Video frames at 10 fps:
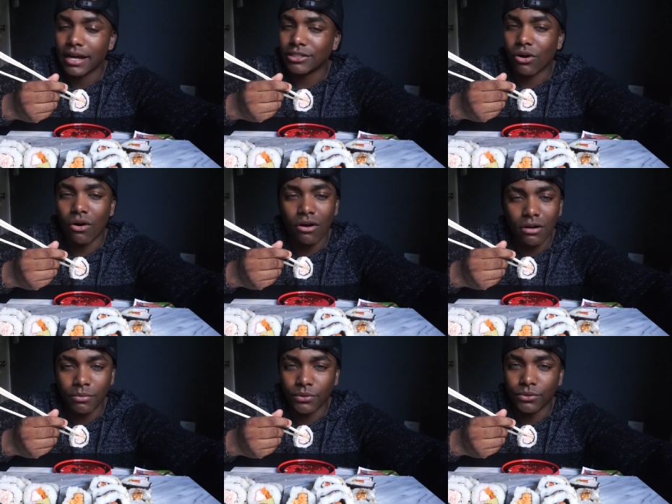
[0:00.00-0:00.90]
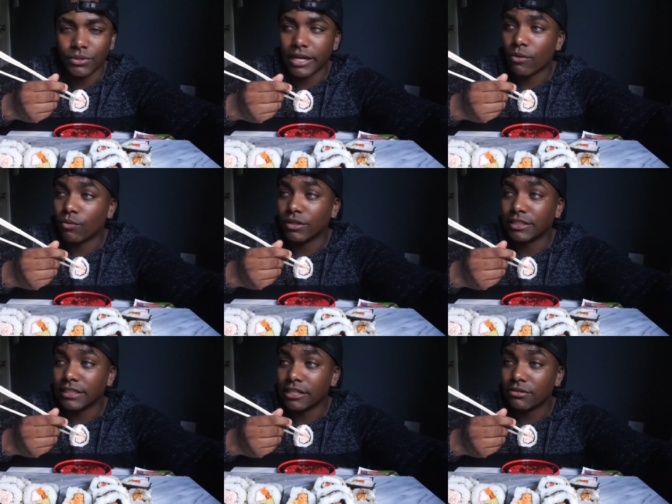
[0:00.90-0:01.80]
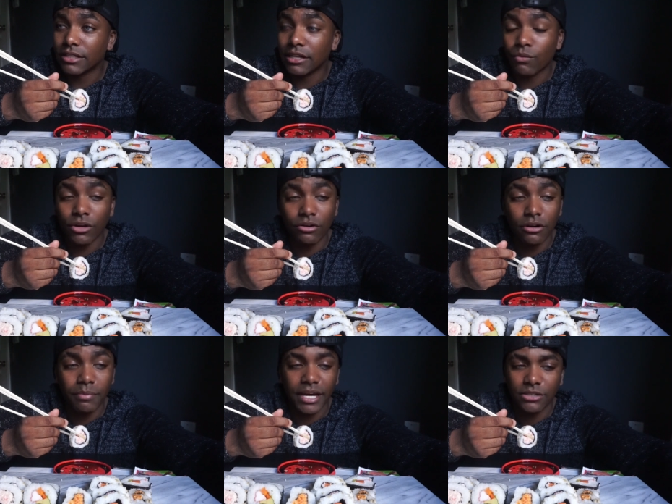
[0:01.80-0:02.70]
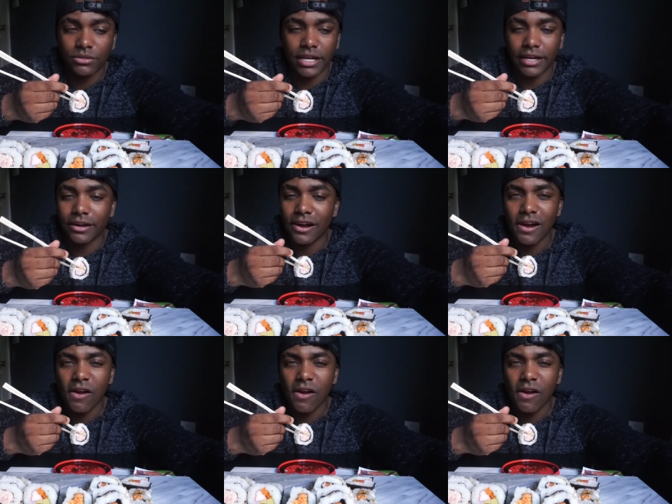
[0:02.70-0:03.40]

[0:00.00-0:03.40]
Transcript: That's horrible, dude. Y'all literally went on her page, was like